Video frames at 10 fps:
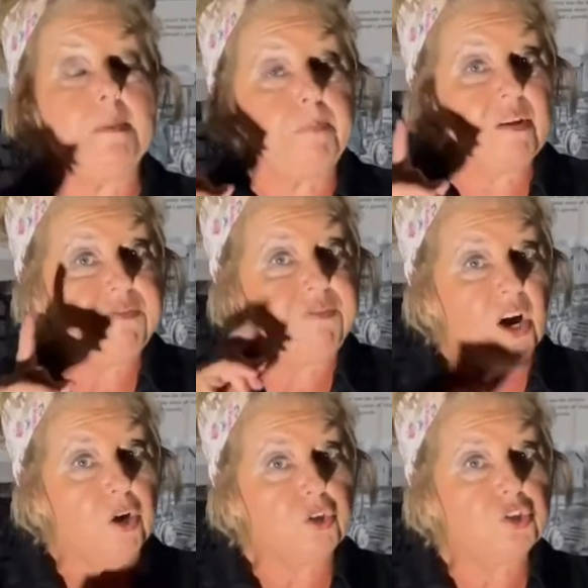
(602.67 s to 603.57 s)
but
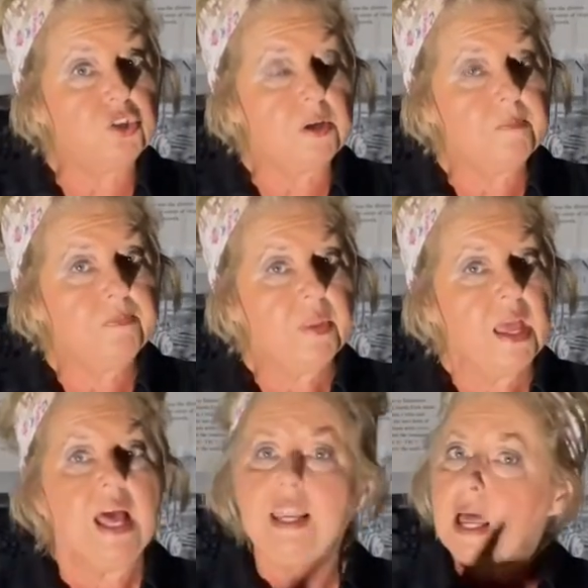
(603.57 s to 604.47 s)
first,
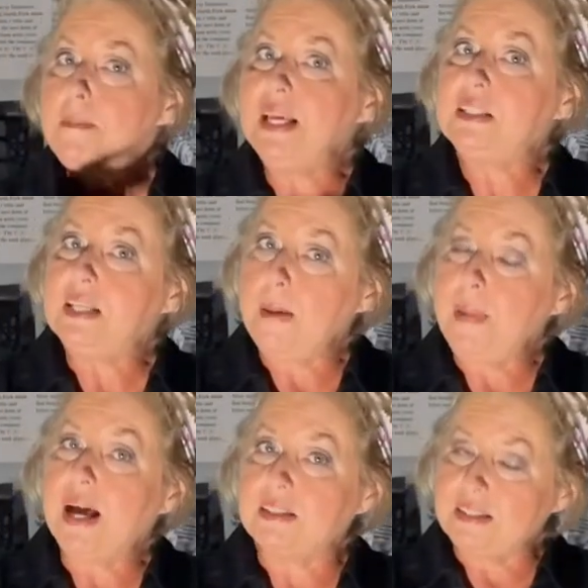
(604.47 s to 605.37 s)
let me step
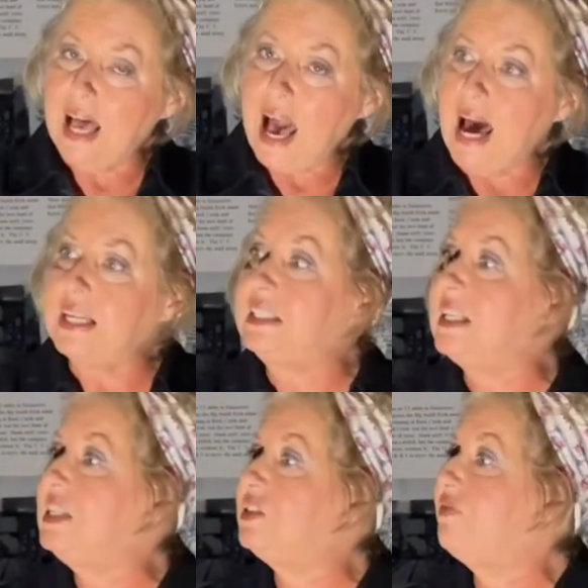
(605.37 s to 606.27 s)
outside and
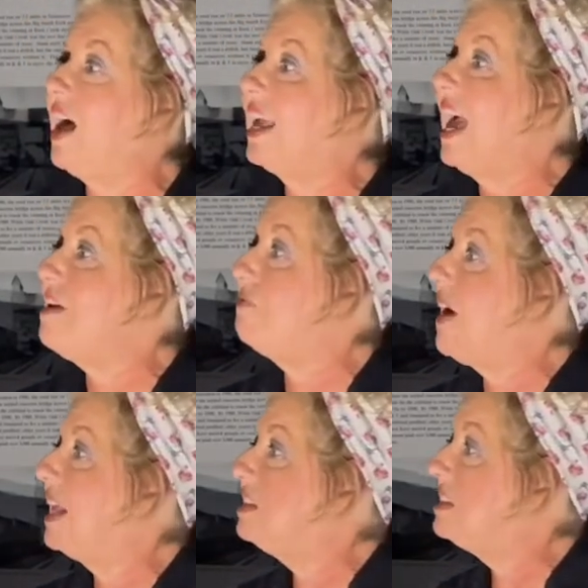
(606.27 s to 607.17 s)
see if I can't
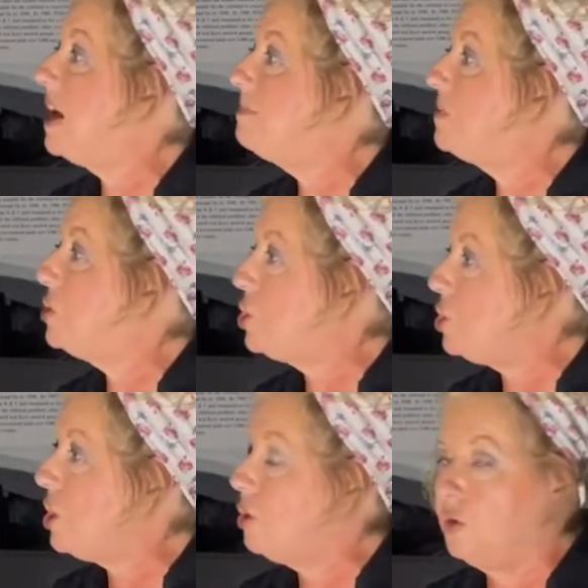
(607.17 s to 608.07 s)
find something to
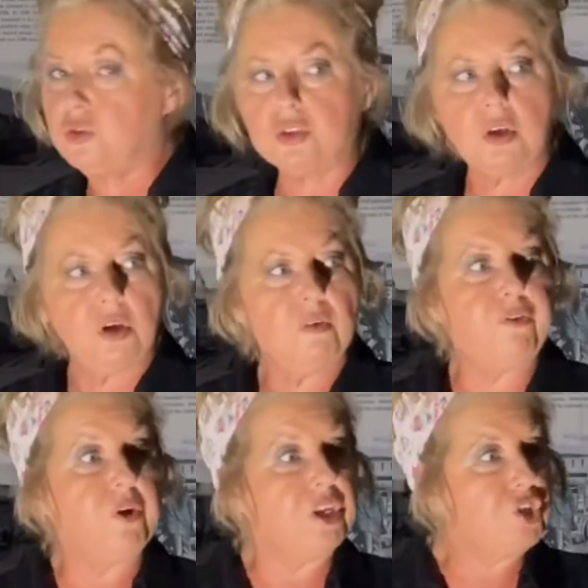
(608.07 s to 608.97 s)
use
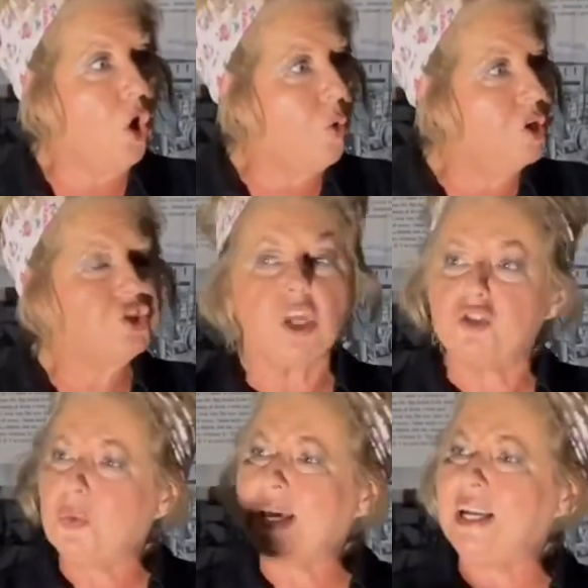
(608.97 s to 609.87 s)
for a torch so
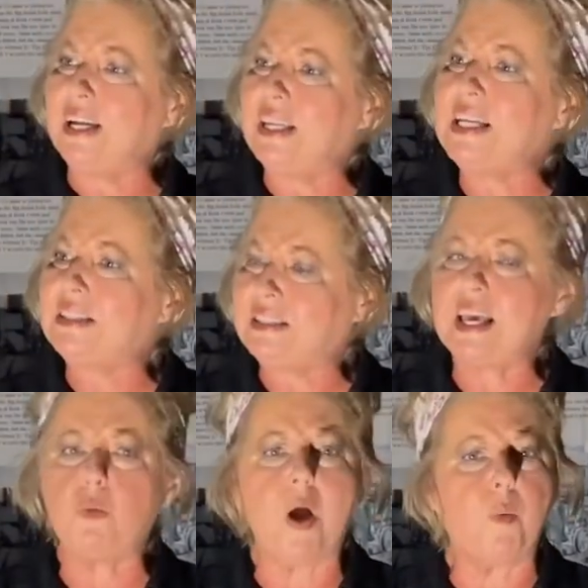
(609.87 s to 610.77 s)
as we can at least
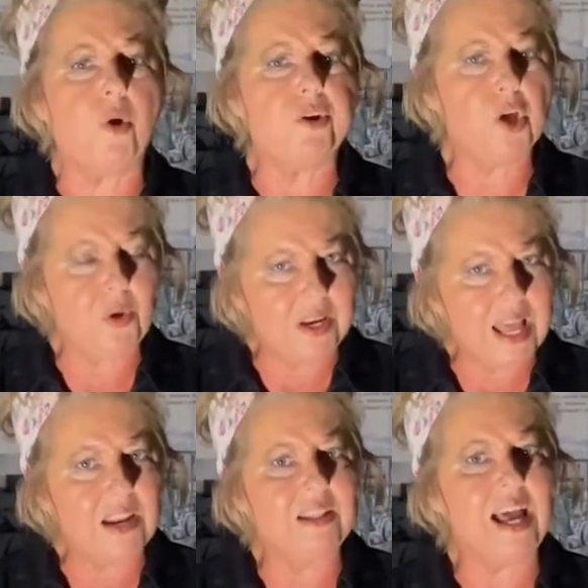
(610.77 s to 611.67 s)
see what we're doing
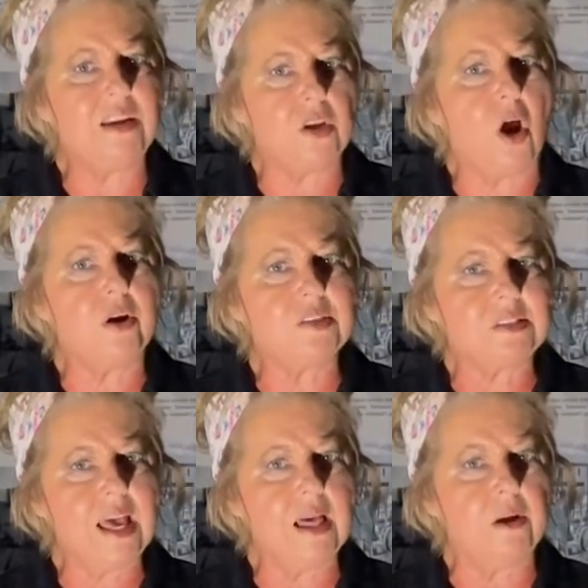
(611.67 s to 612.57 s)
down in that dark
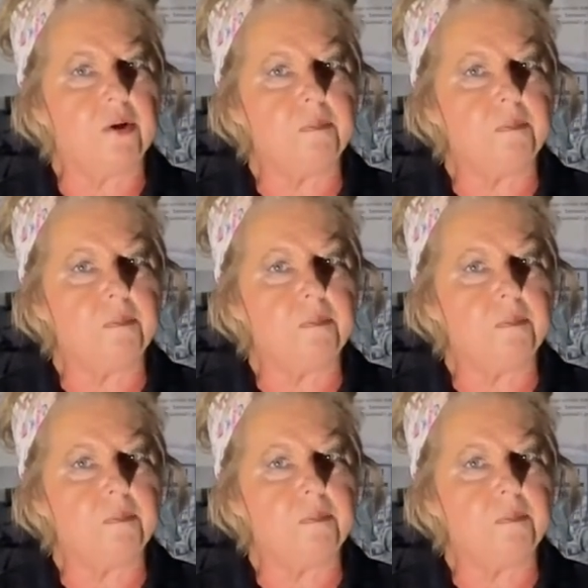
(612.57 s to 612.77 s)
cellar.